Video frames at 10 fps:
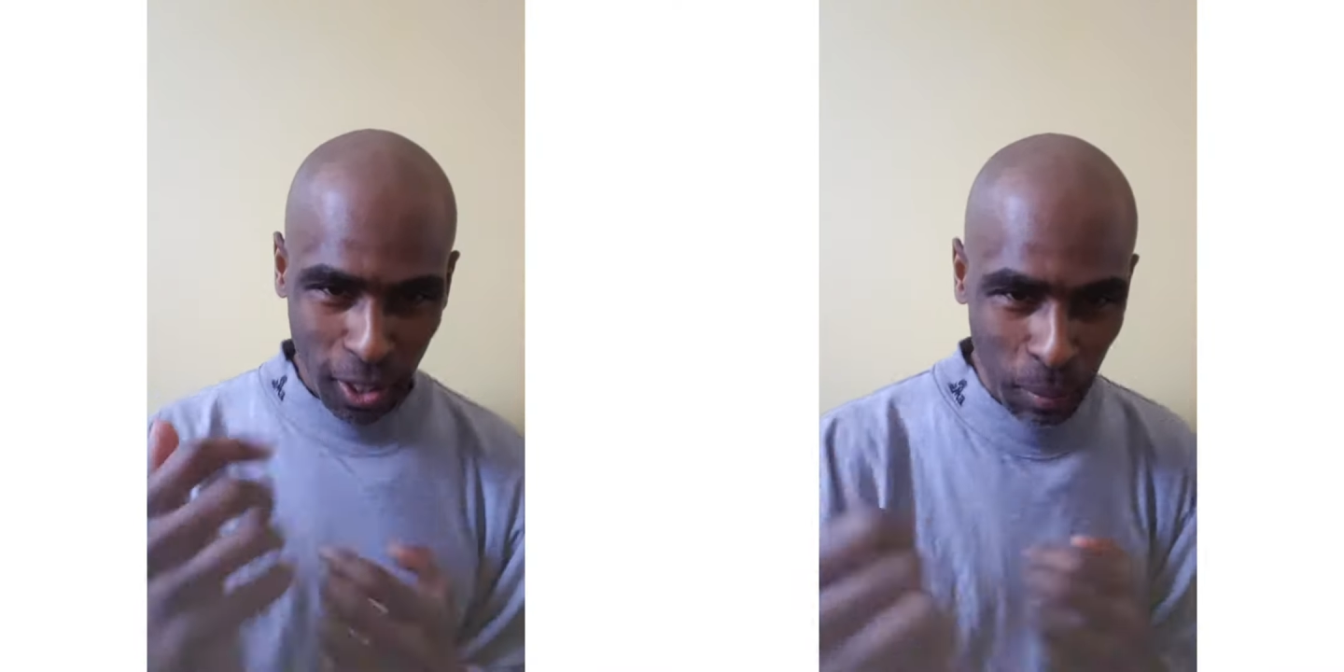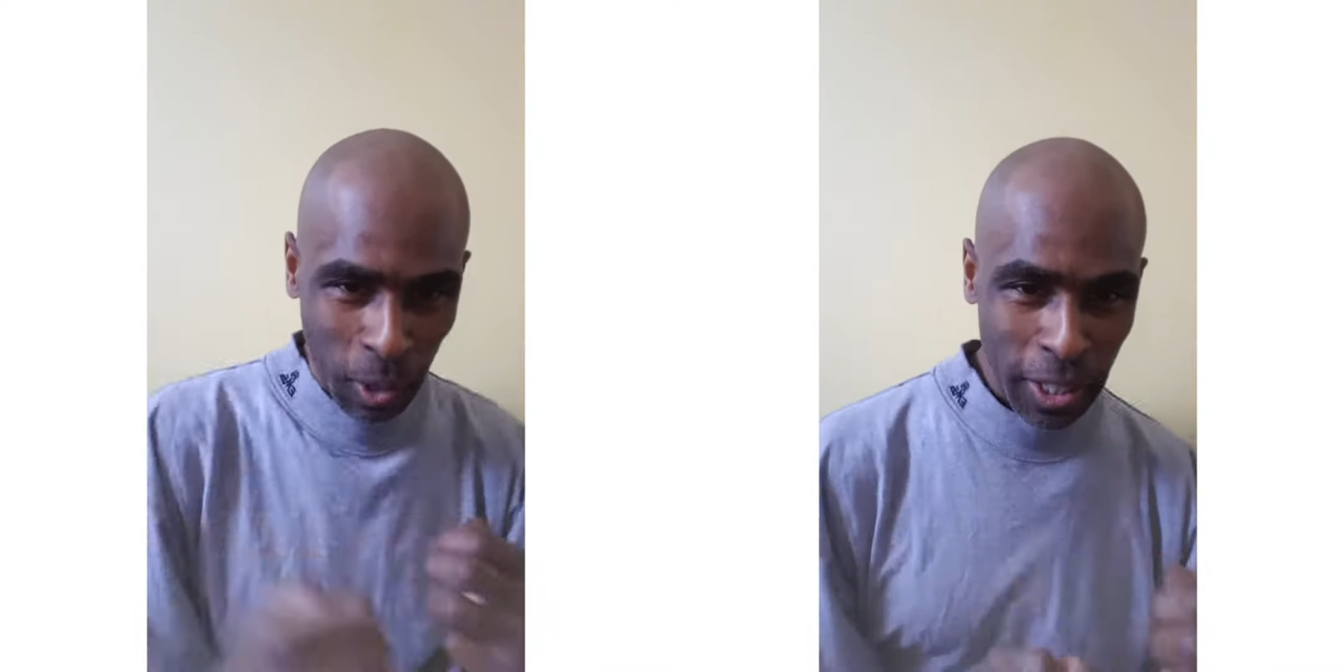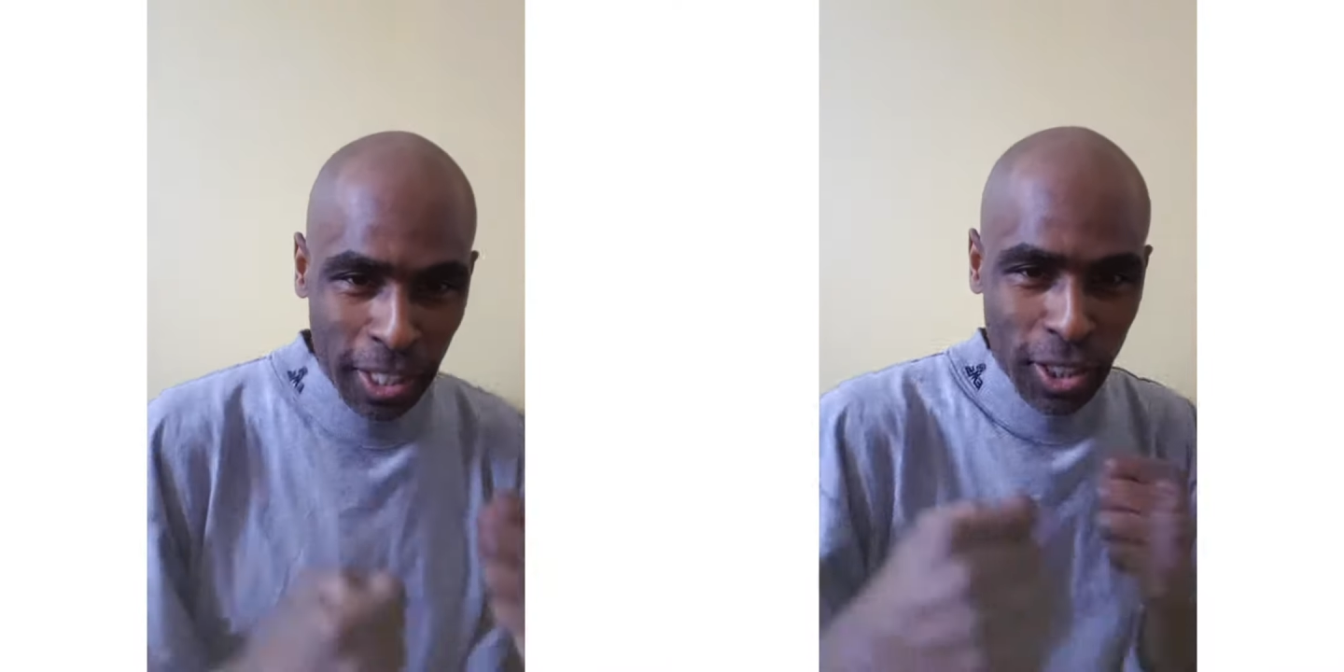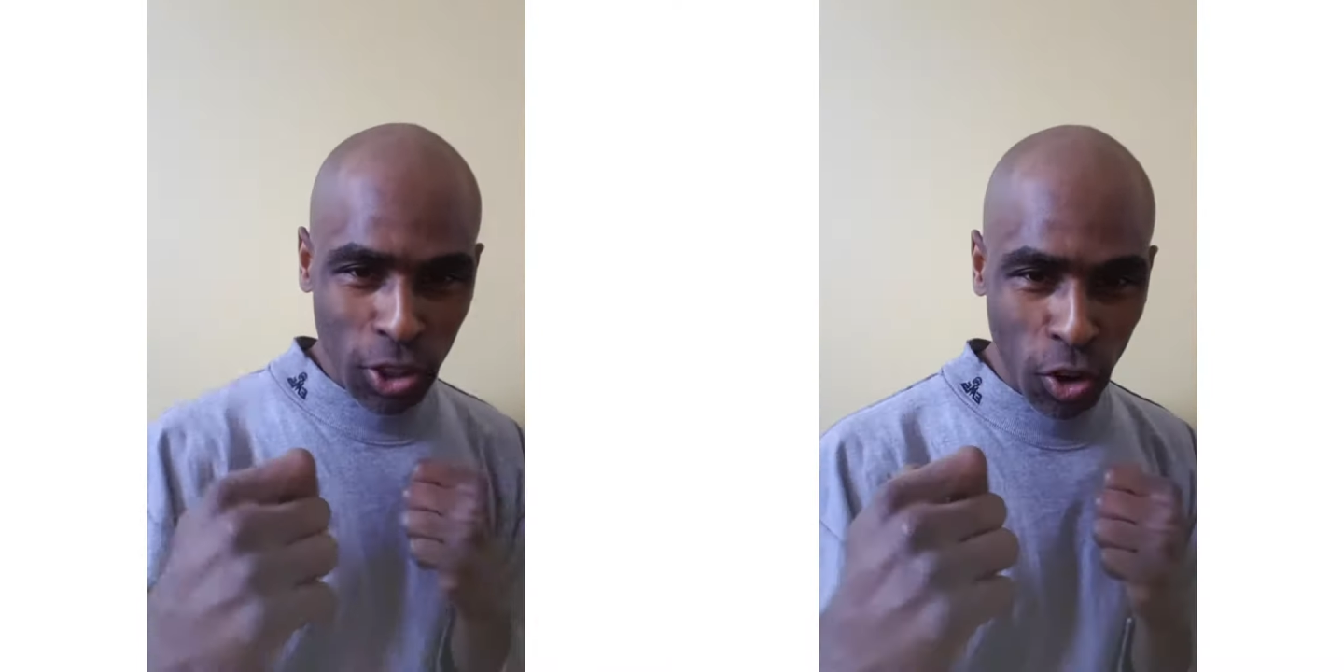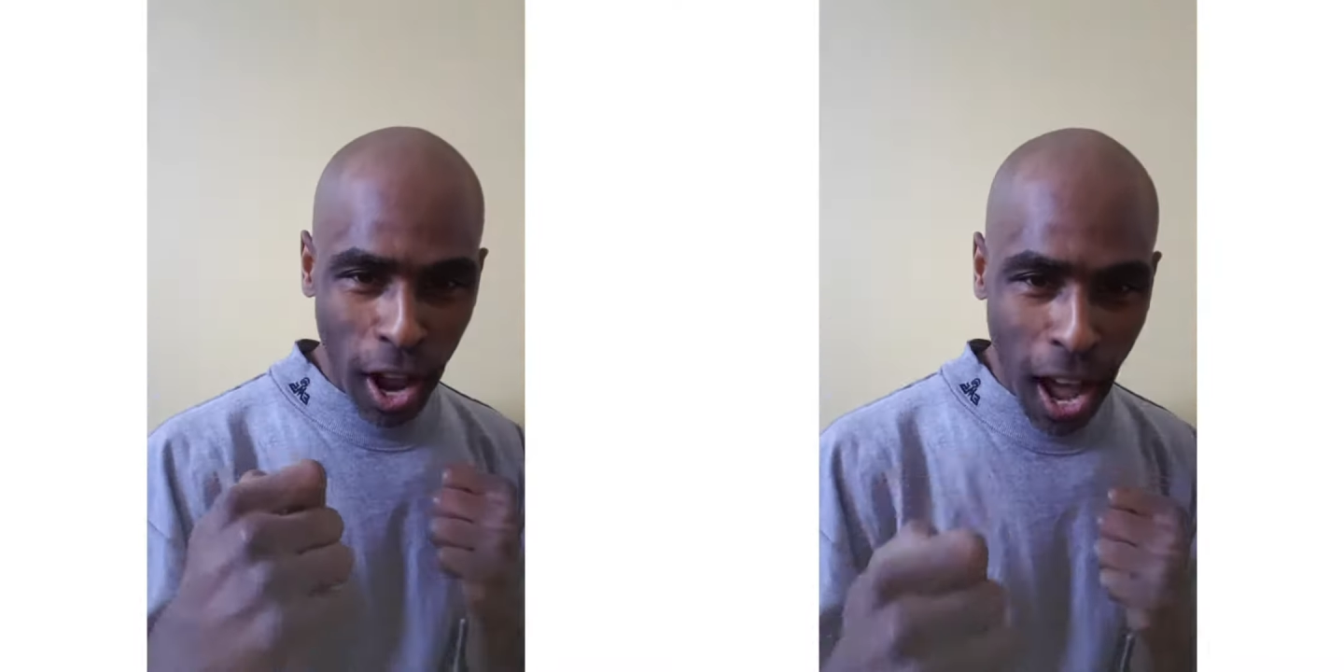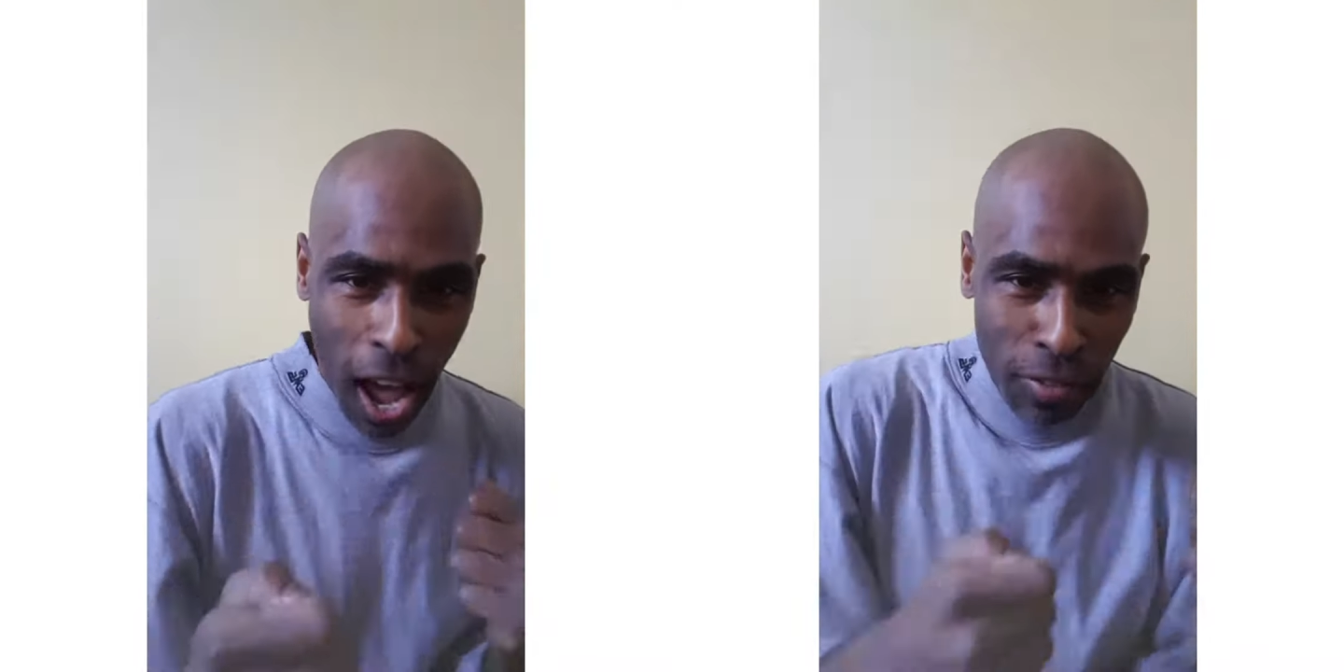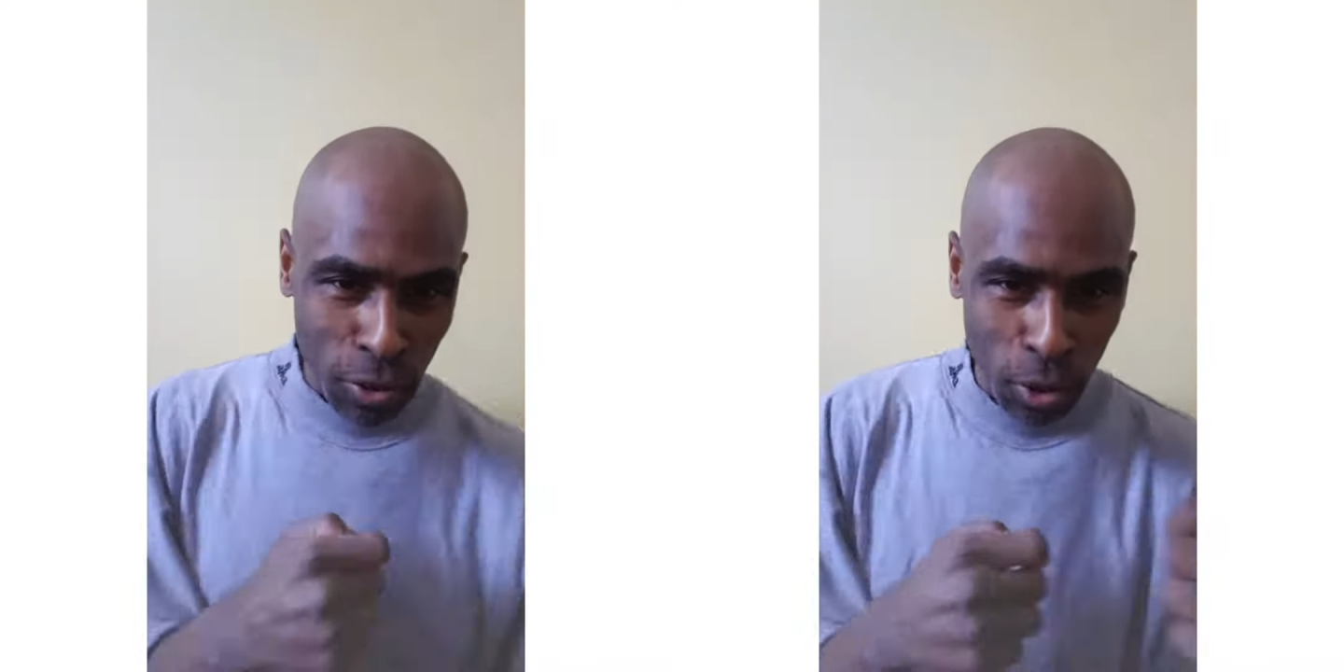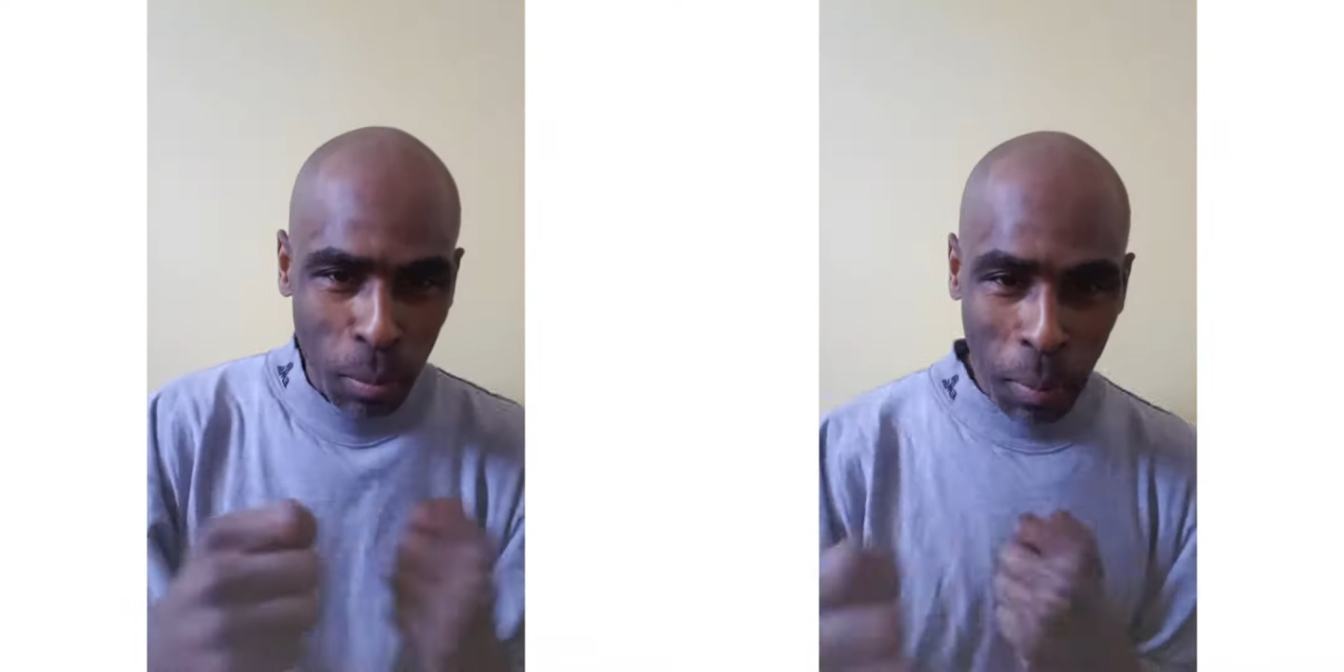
Come on, subscribe to